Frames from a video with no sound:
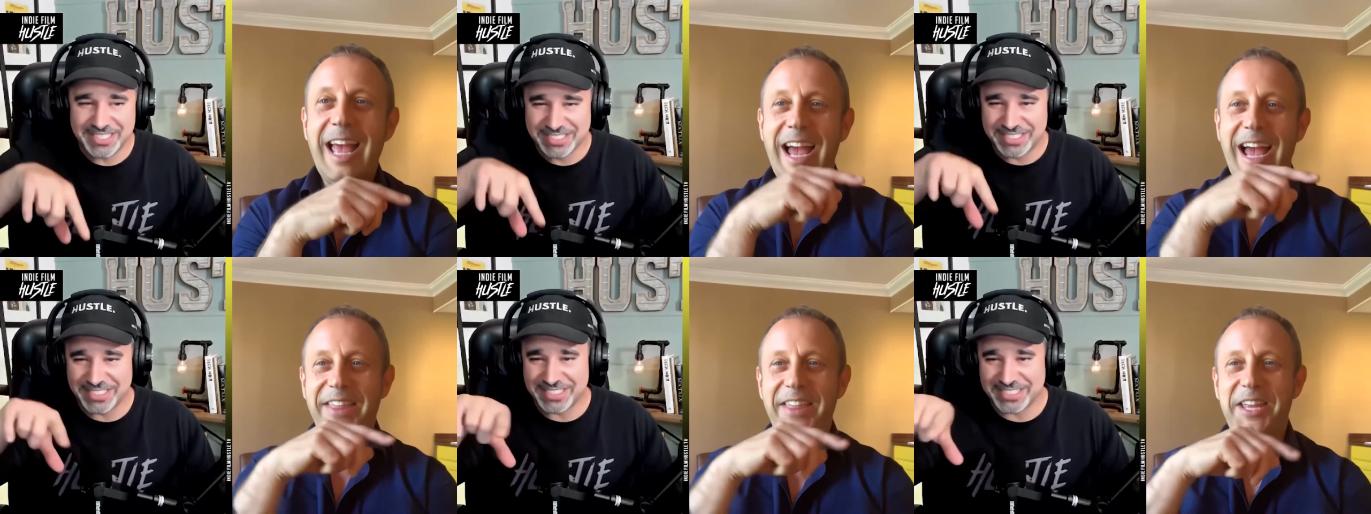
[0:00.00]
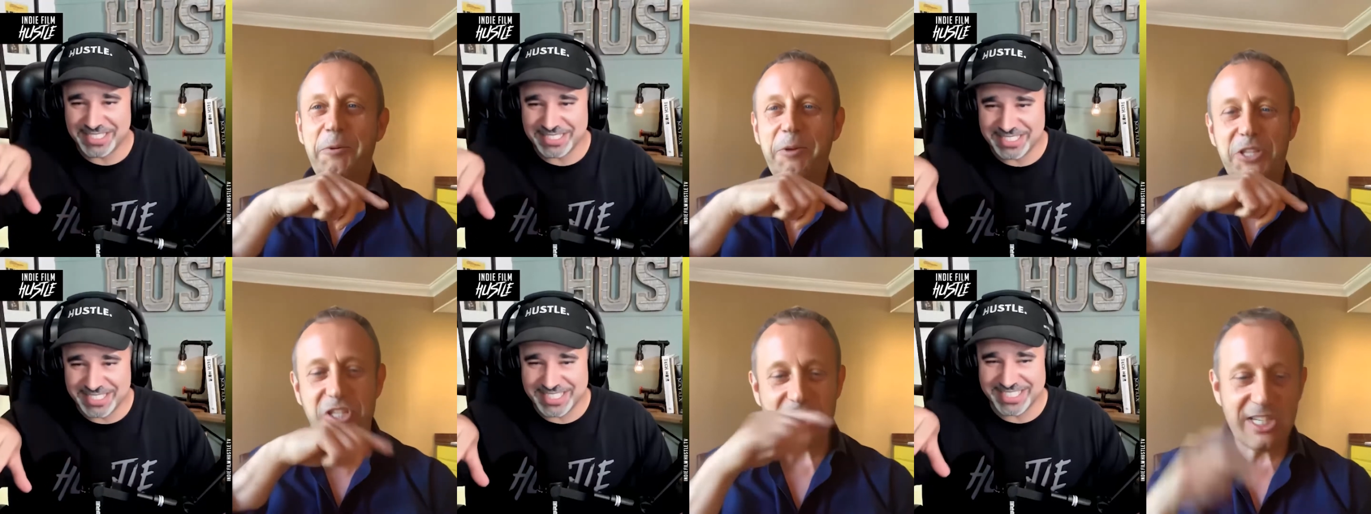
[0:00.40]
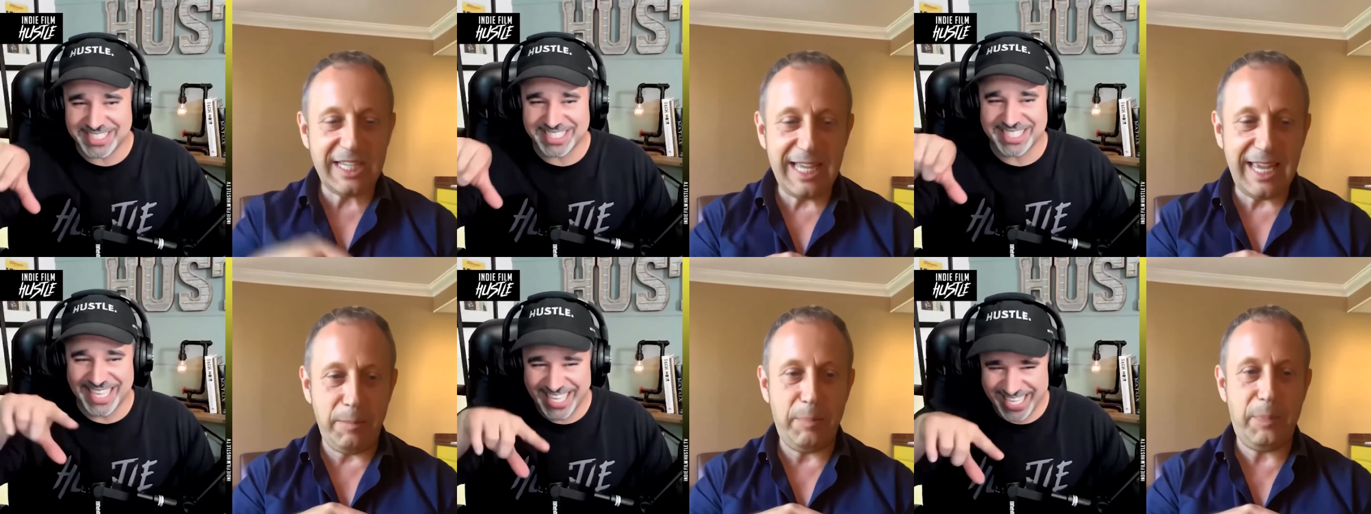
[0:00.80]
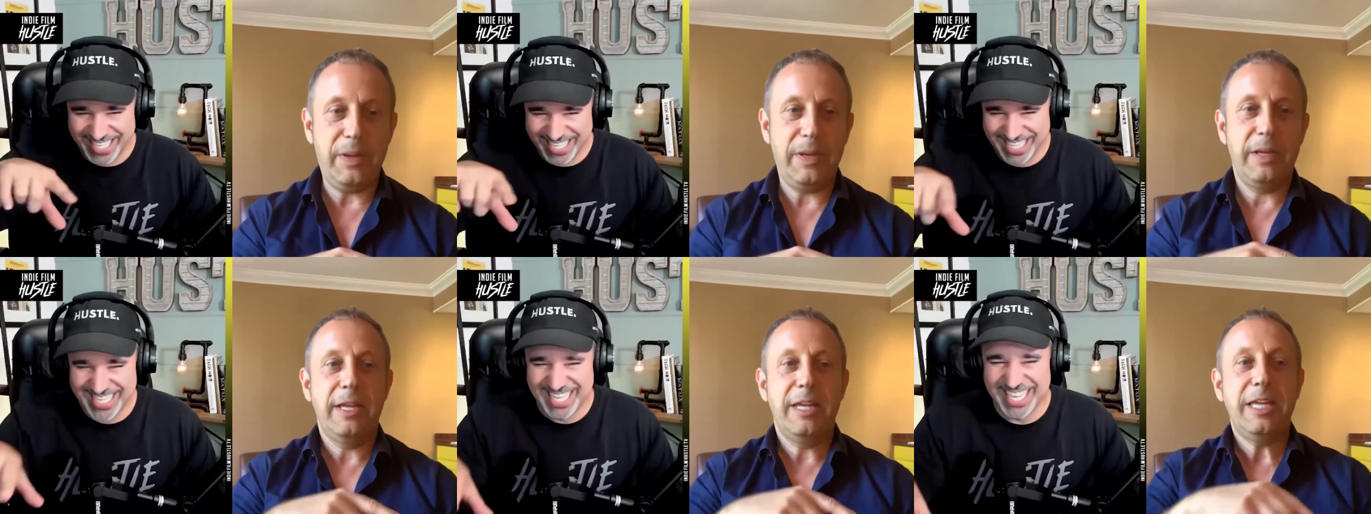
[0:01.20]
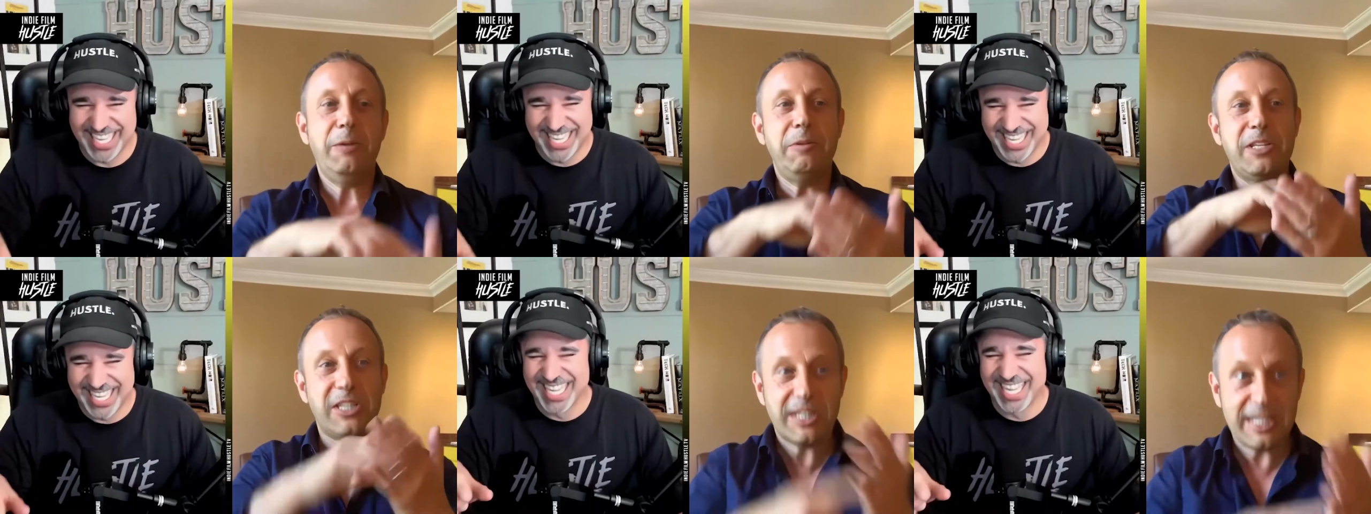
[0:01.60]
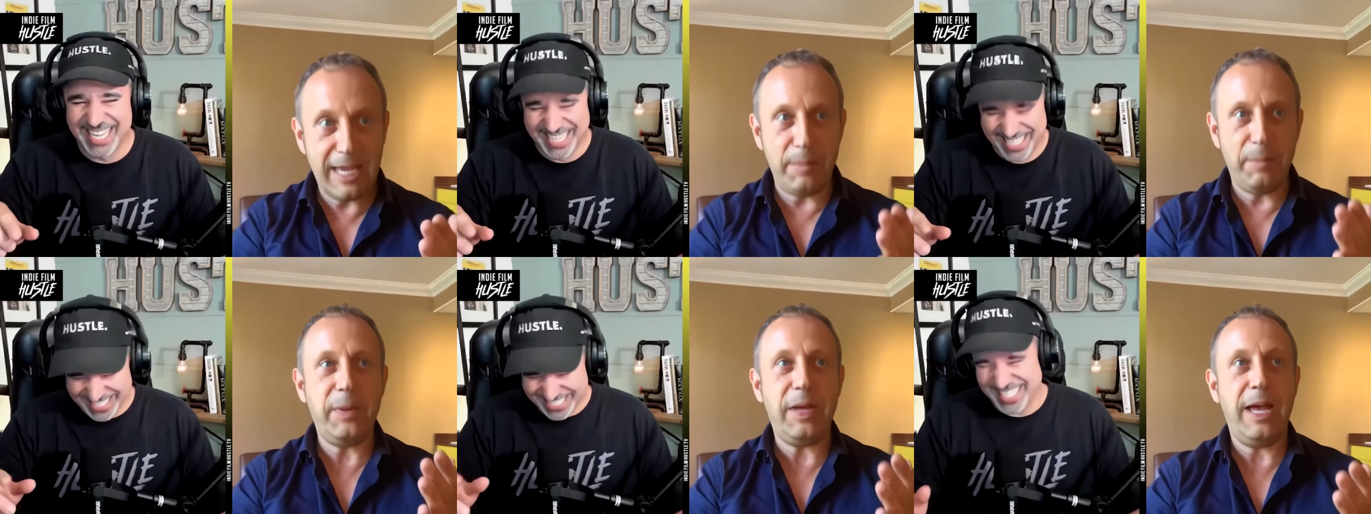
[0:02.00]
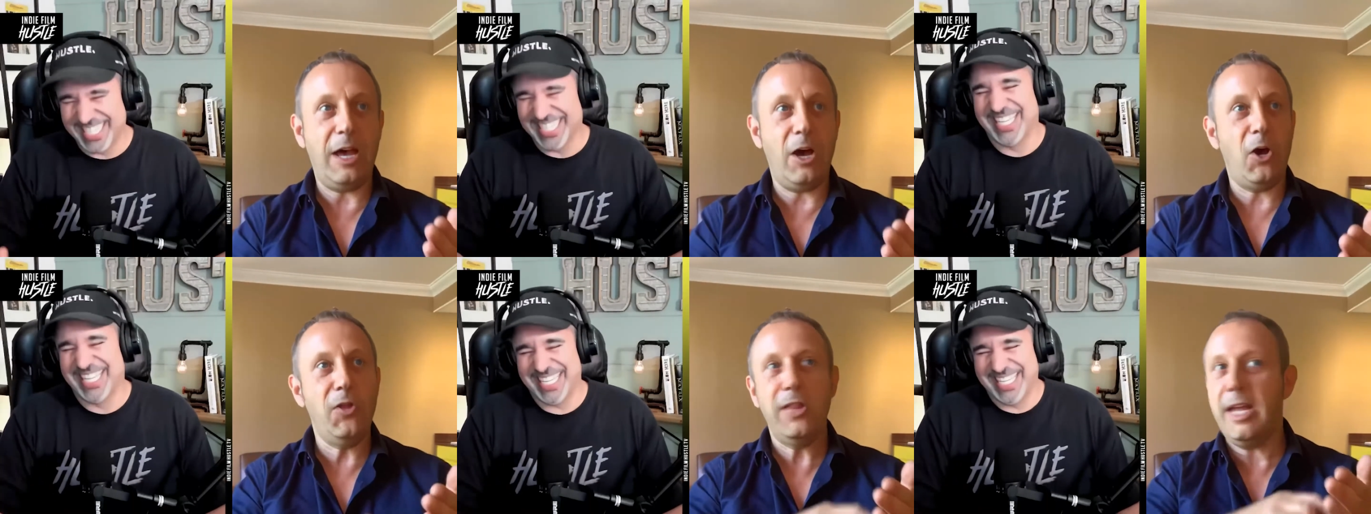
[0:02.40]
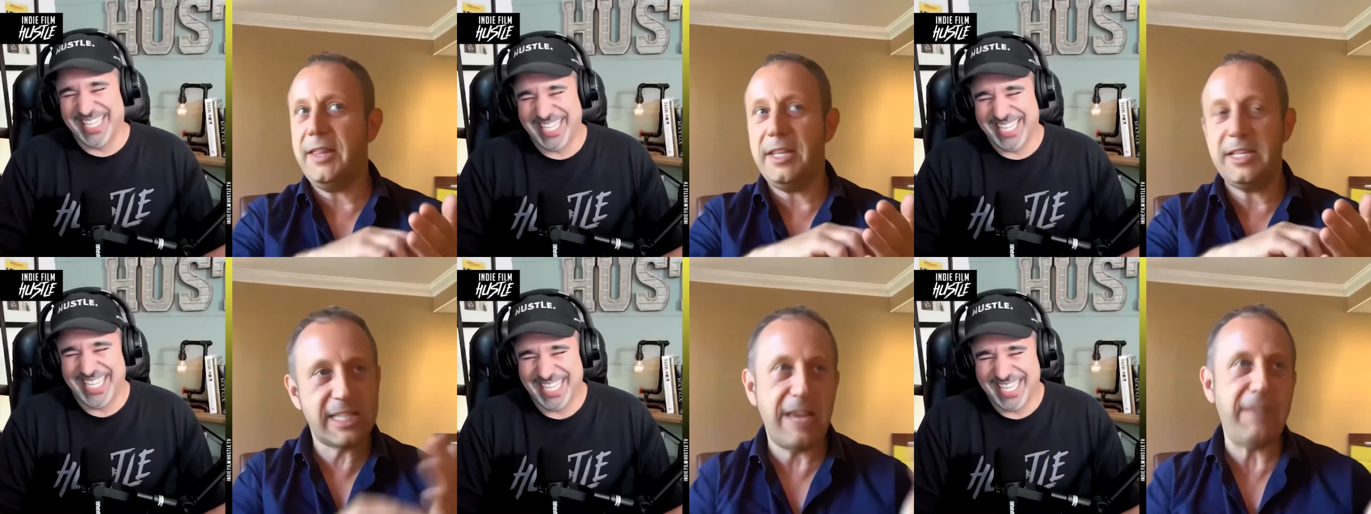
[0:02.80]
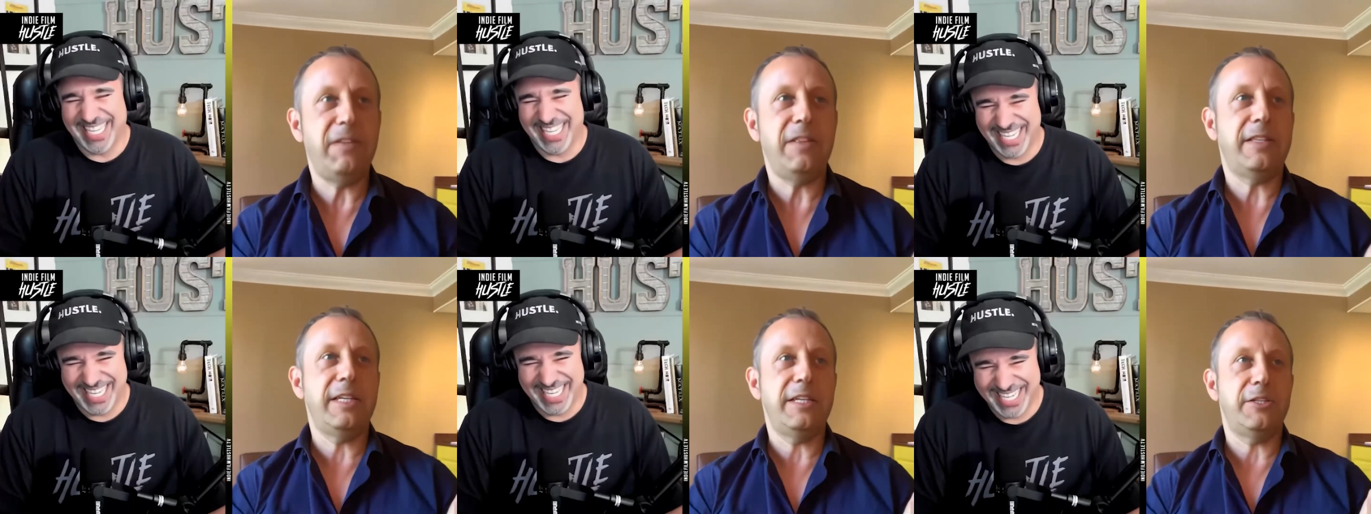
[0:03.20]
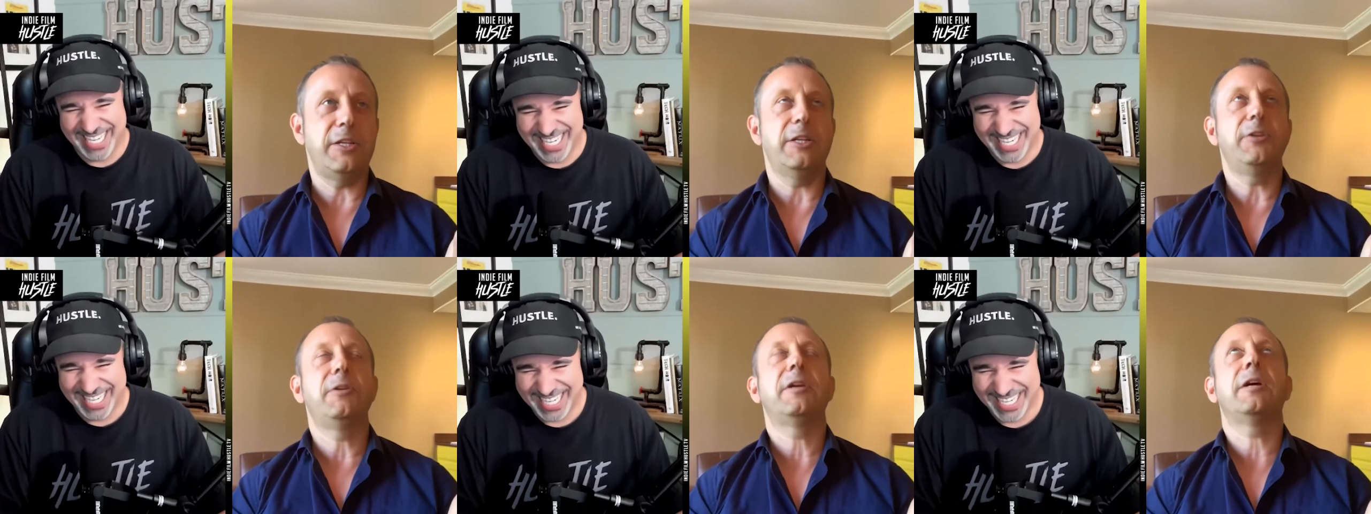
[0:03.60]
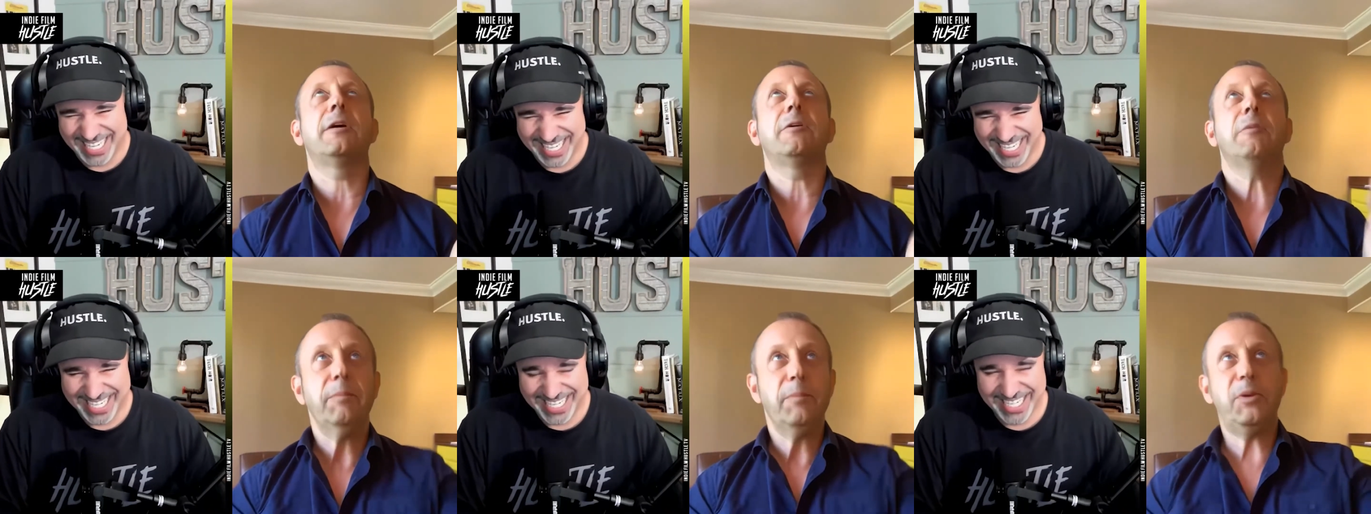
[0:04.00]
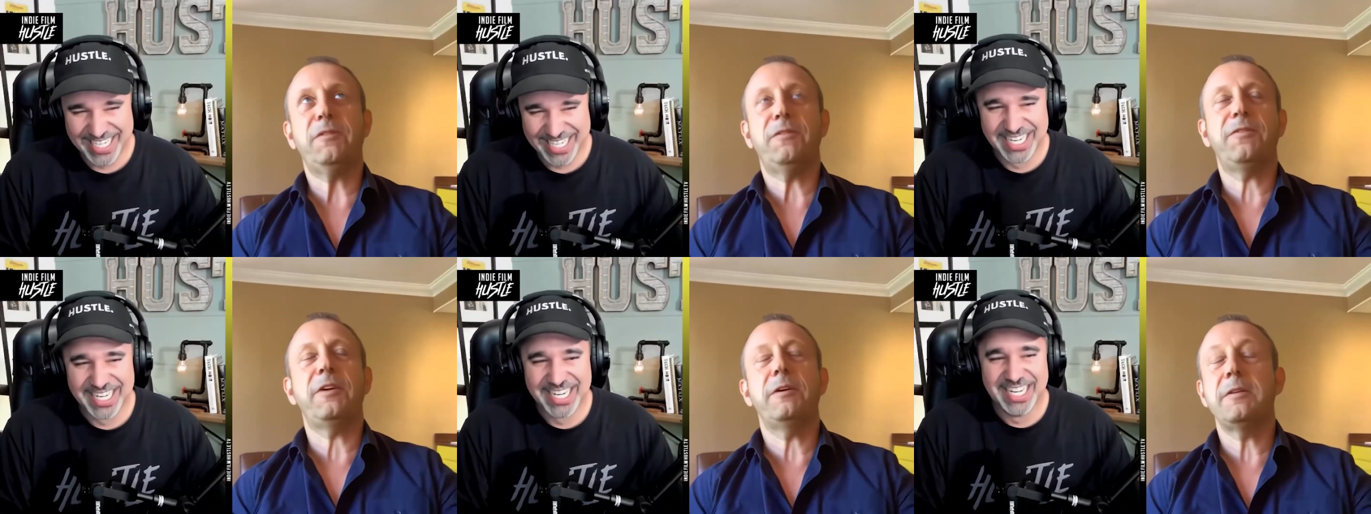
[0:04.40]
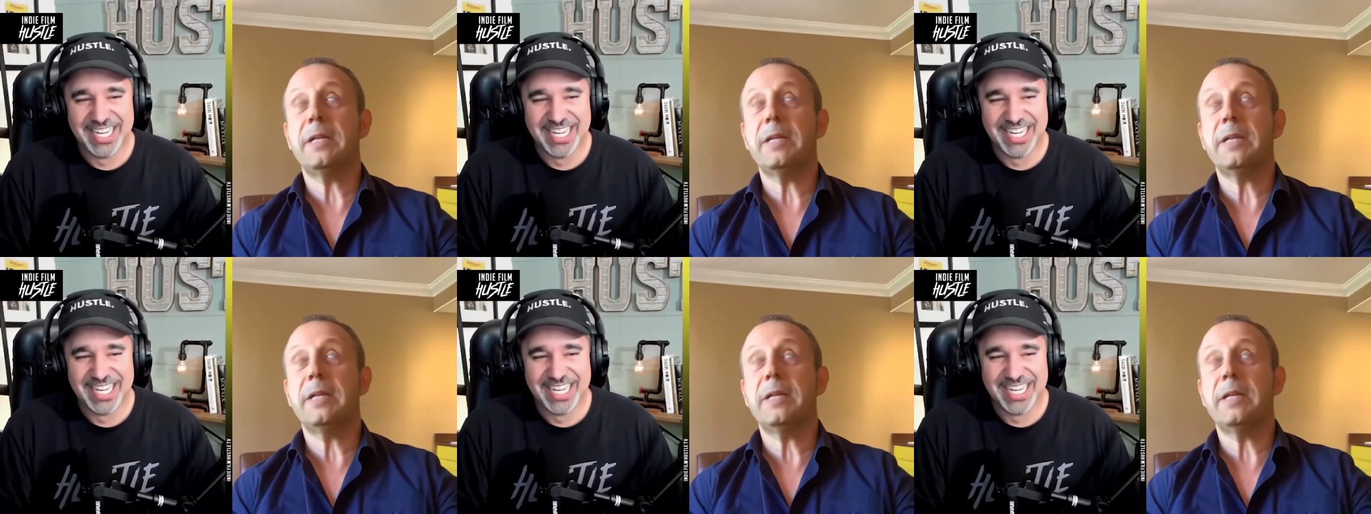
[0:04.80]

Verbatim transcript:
Speaker 1: and then you would slip, you would slip on like the seventh digit, and you go put the phone